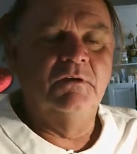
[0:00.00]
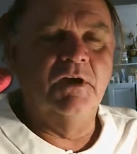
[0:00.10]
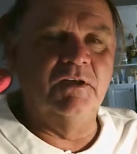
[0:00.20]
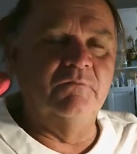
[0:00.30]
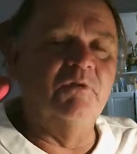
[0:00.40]

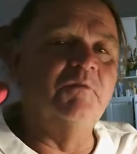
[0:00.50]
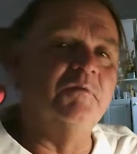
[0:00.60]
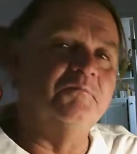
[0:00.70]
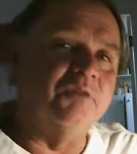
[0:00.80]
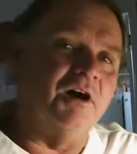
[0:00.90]
And we
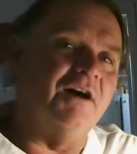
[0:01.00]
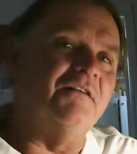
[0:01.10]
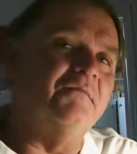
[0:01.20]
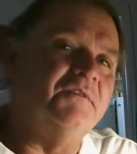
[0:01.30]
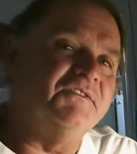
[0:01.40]
would
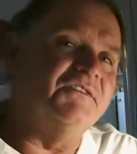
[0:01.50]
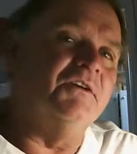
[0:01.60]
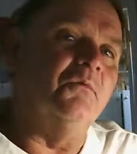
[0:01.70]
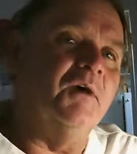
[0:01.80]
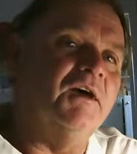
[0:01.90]
probably be
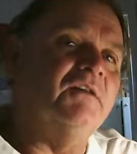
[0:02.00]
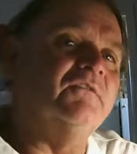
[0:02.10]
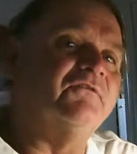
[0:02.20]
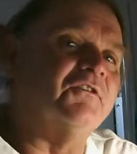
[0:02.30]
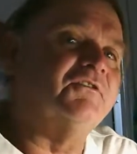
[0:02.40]
still
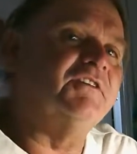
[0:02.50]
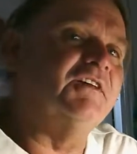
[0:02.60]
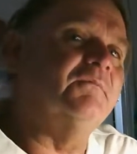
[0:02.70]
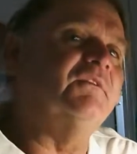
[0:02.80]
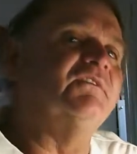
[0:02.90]
waiting for
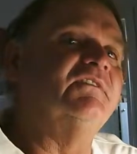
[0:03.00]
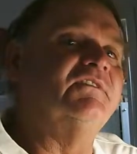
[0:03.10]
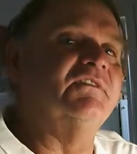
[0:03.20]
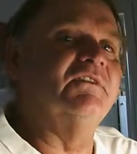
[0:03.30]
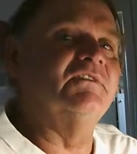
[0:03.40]
Timmy's
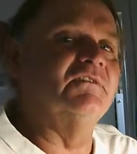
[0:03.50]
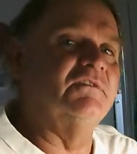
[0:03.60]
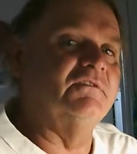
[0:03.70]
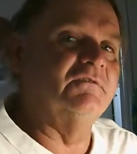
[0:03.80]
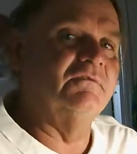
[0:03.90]
decision
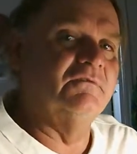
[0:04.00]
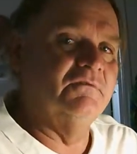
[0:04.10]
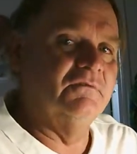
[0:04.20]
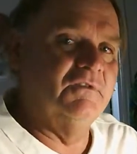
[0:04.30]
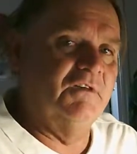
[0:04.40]

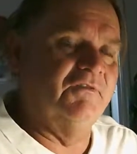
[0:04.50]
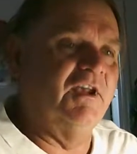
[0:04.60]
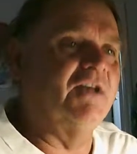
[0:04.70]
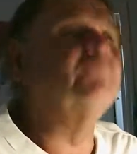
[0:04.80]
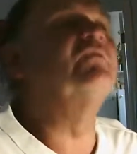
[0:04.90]
if it
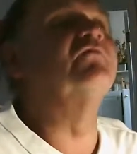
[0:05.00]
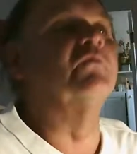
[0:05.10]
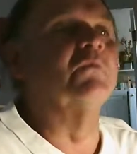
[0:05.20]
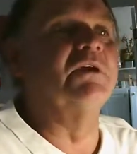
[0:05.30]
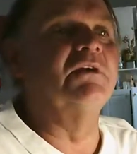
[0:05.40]
hadn't been for
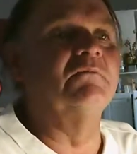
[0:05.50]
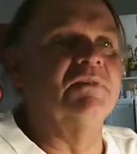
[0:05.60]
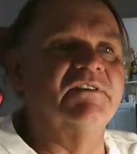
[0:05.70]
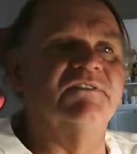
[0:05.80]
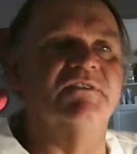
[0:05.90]
Regan
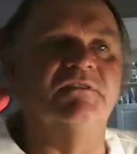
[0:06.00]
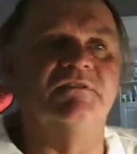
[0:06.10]
Benson.